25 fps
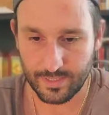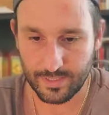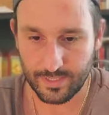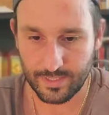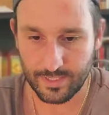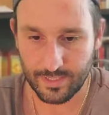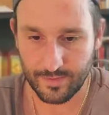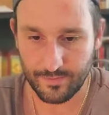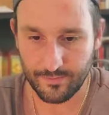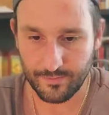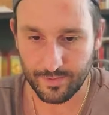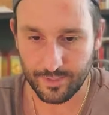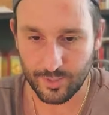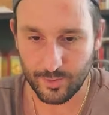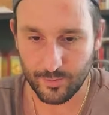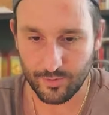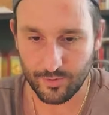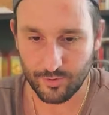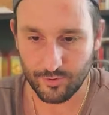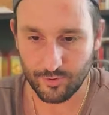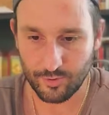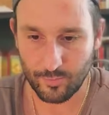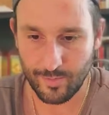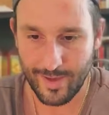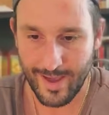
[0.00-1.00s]
the different
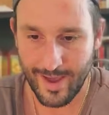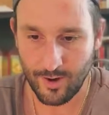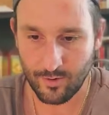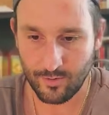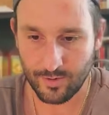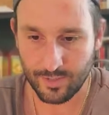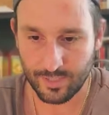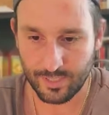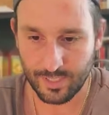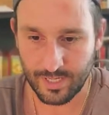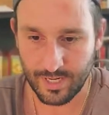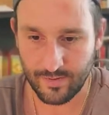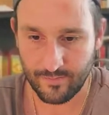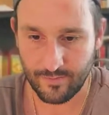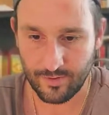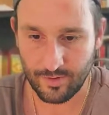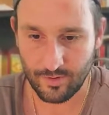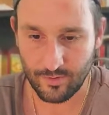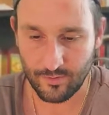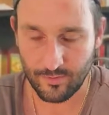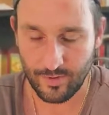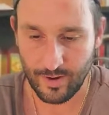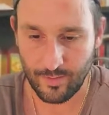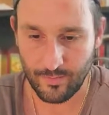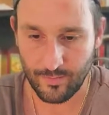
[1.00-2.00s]
spiritual powers in heaven
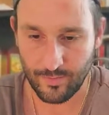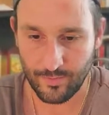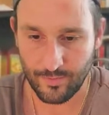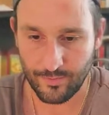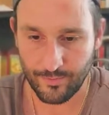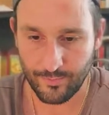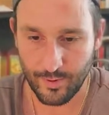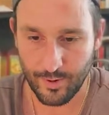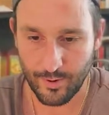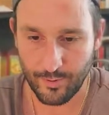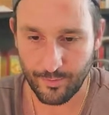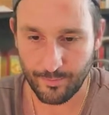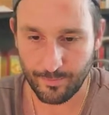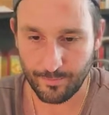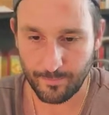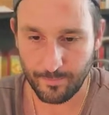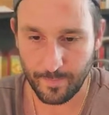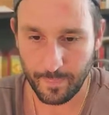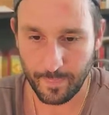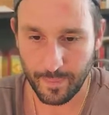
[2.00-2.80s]
around the throne,